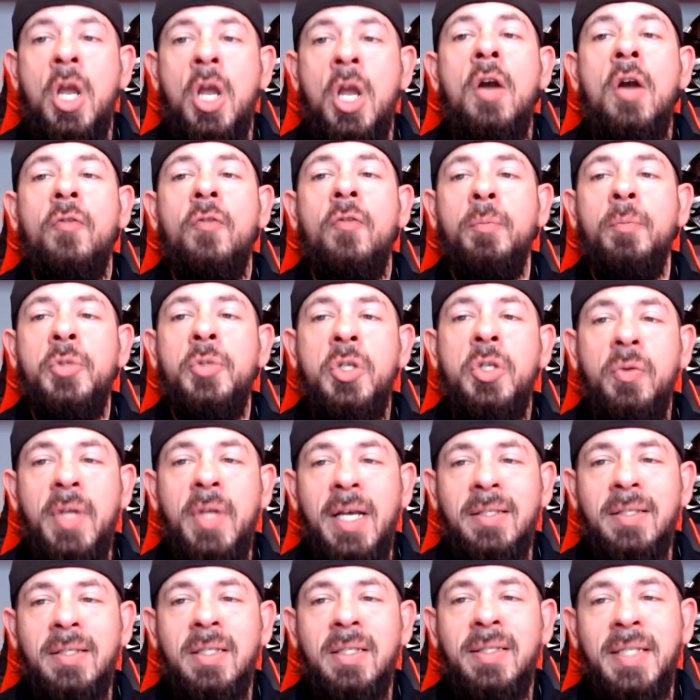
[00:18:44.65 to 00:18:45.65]
from
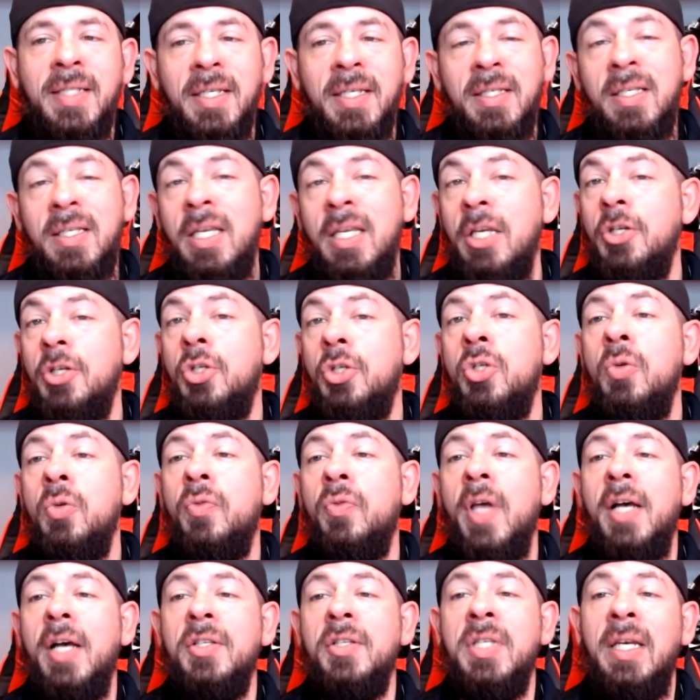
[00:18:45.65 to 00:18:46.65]
2016 to
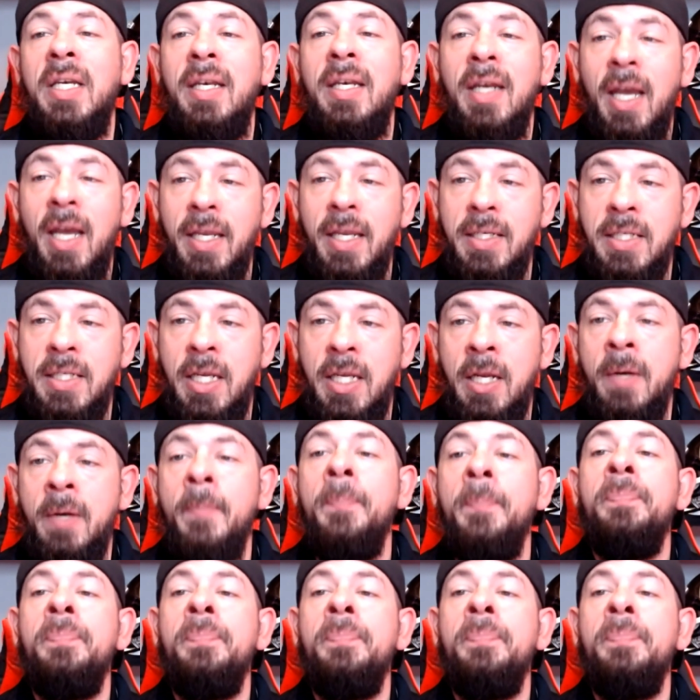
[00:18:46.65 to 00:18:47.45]
2019.